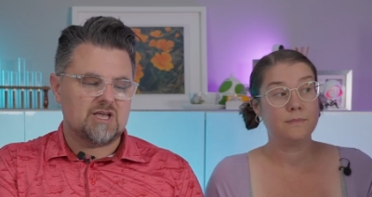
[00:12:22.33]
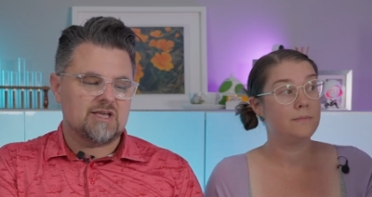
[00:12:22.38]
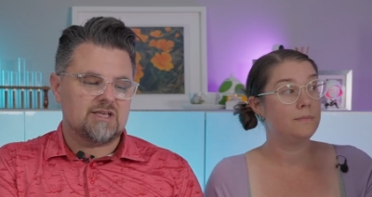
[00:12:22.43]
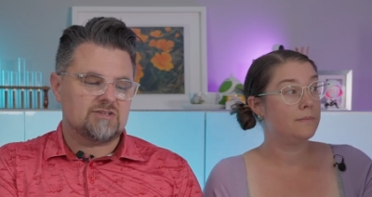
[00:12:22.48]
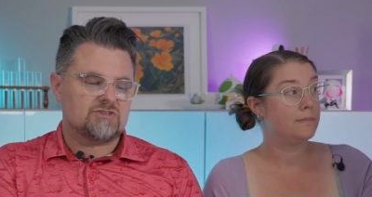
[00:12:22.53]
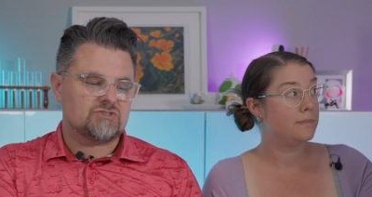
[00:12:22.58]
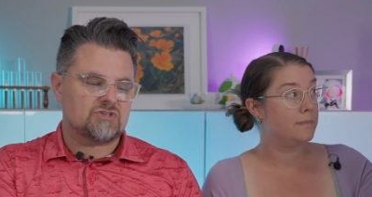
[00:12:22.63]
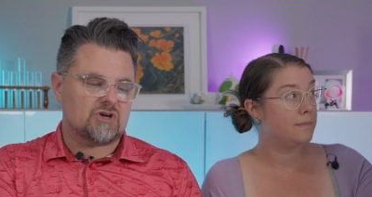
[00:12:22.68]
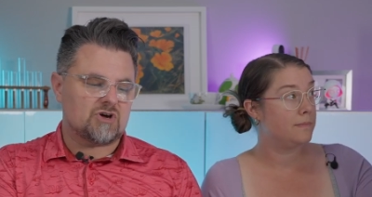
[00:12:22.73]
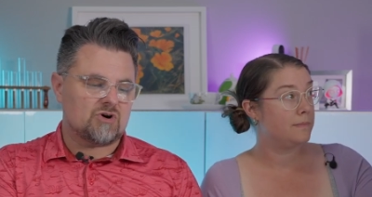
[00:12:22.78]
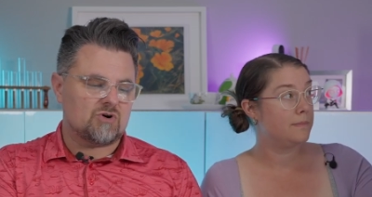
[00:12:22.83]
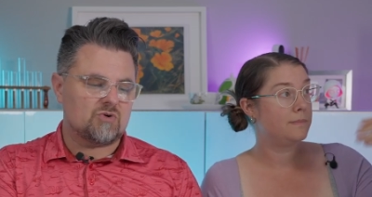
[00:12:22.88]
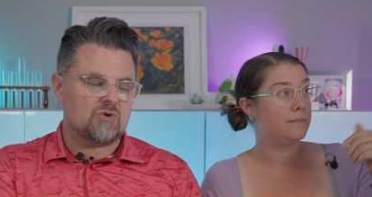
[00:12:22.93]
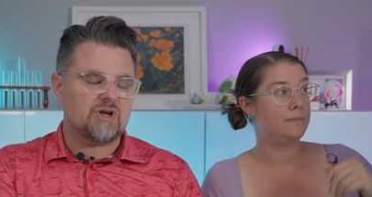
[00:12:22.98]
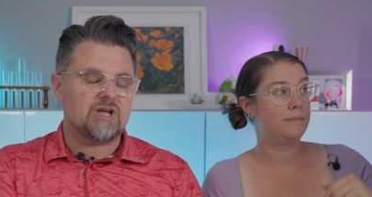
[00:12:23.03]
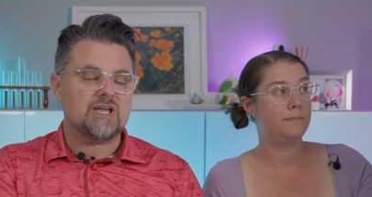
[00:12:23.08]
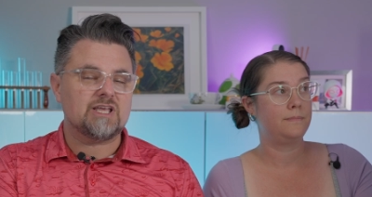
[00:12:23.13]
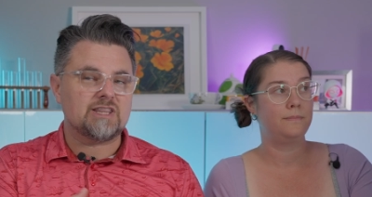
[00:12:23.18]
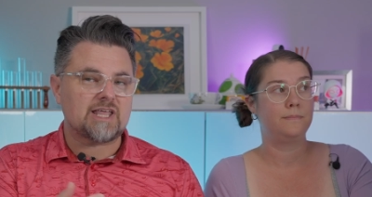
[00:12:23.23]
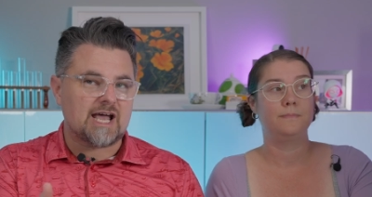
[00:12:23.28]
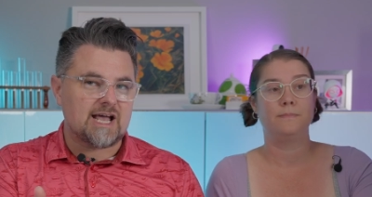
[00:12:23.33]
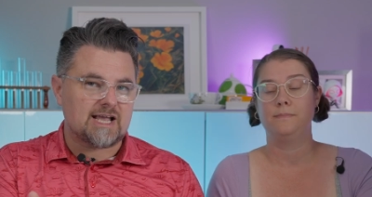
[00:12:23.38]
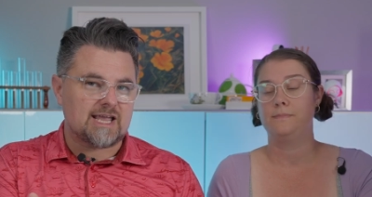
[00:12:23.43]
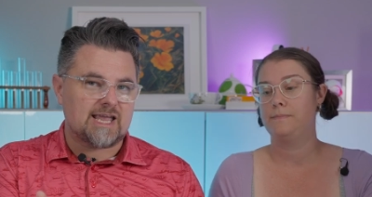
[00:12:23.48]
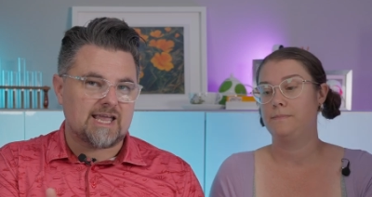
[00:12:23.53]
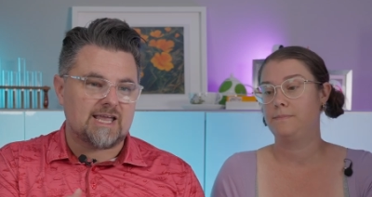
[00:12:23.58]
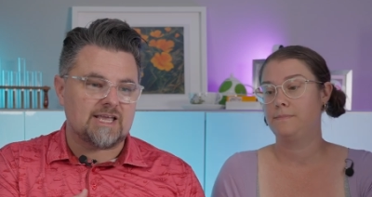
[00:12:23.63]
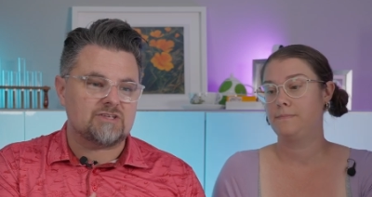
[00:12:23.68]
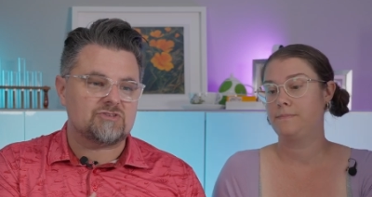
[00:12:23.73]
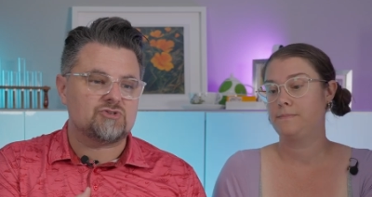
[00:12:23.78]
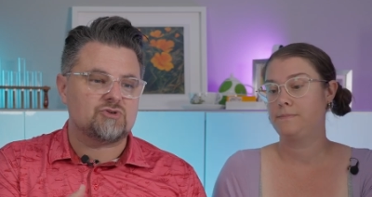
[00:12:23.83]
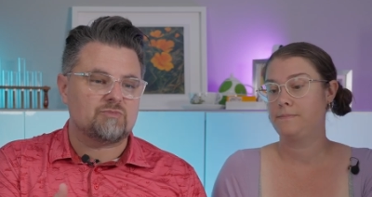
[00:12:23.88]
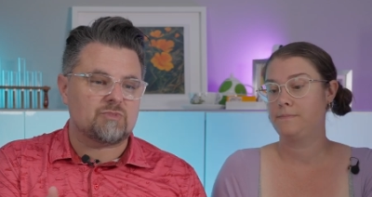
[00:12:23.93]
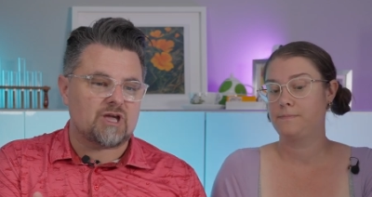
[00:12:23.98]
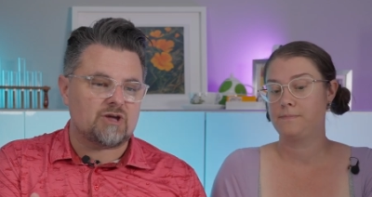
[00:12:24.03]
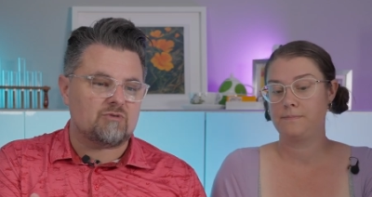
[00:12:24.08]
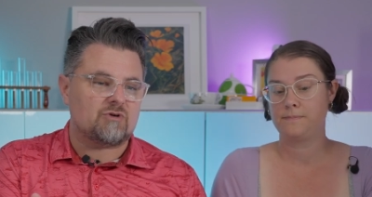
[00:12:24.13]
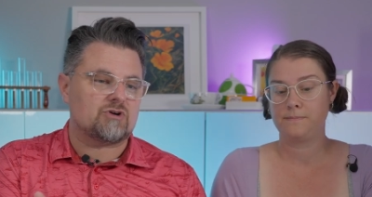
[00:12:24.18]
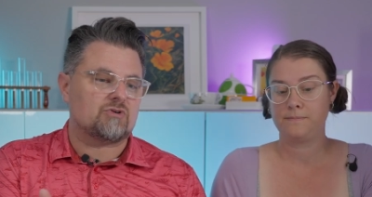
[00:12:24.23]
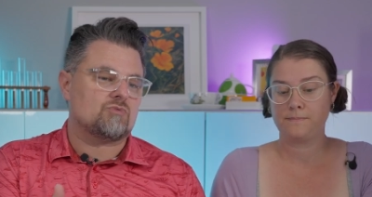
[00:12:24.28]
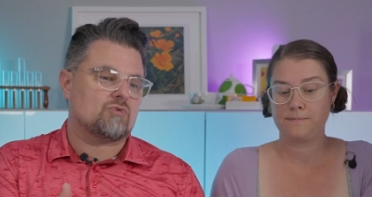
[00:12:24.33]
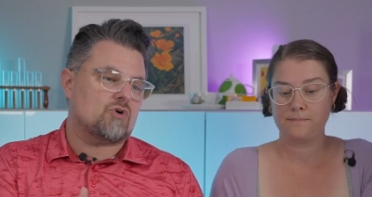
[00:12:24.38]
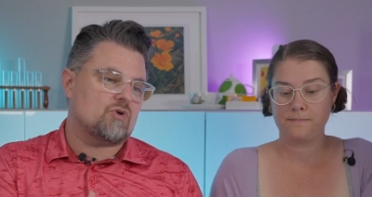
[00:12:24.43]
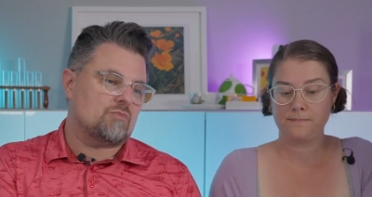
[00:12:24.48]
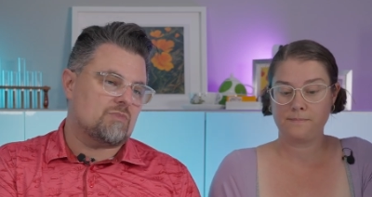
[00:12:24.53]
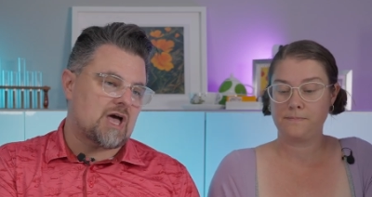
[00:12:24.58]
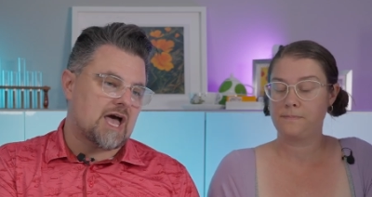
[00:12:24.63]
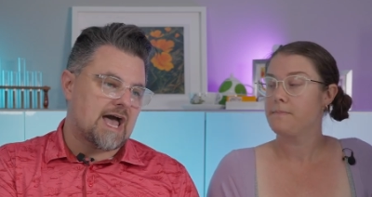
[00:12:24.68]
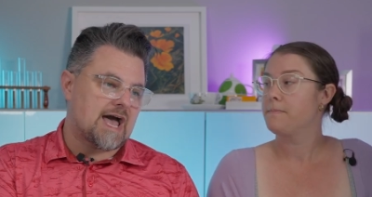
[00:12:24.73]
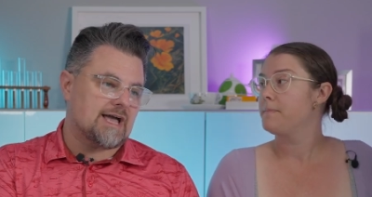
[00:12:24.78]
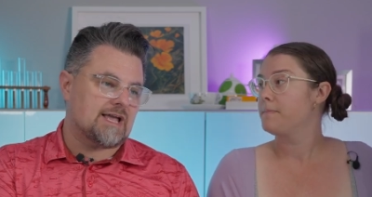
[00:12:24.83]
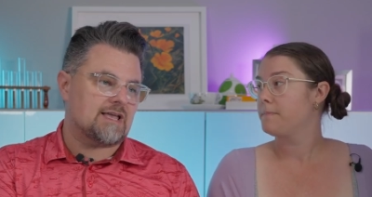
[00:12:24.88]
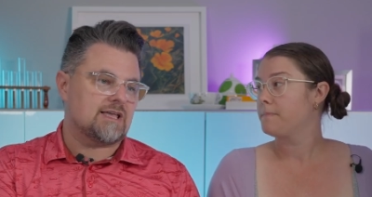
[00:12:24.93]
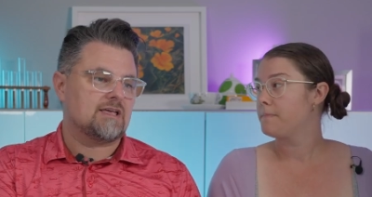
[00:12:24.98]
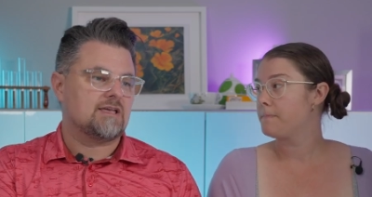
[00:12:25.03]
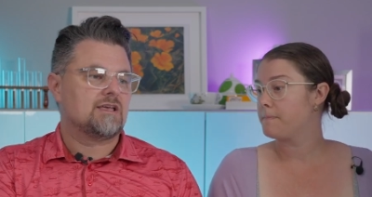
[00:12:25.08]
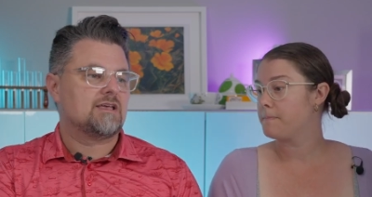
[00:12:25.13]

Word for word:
Speaker 1: So in that case, you might want to roll back.